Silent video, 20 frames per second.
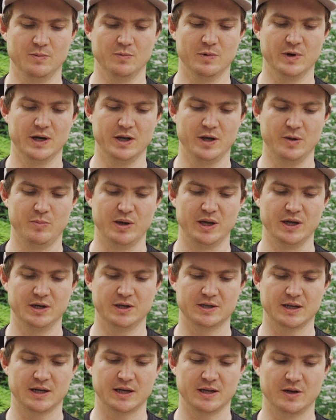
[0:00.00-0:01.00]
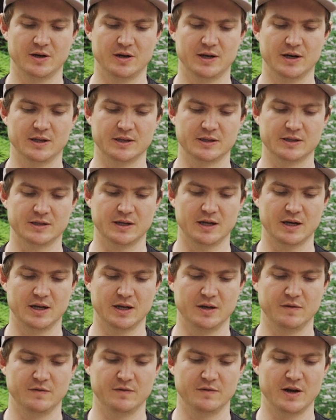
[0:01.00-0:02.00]
you pinch that line at the
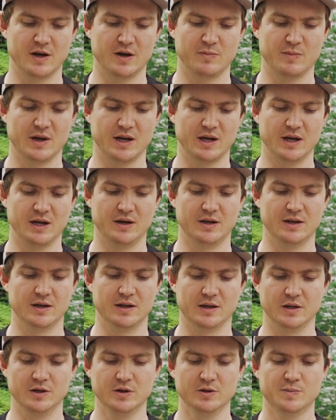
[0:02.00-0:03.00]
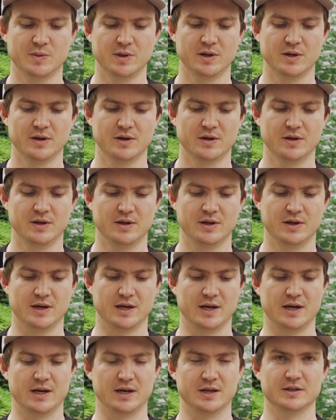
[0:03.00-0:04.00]
start, you've now made a loop.
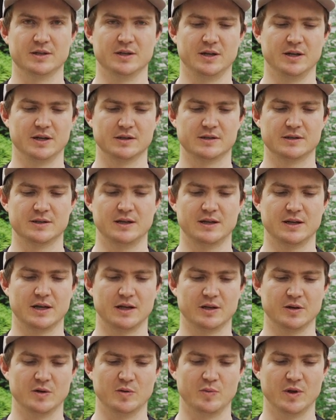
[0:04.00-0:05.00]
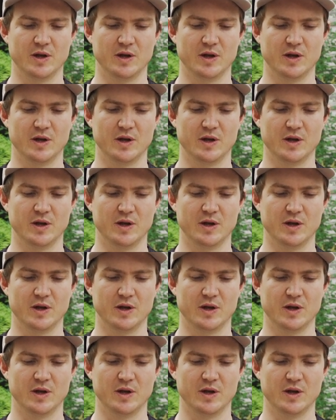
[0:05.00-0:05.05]
So you can see that loop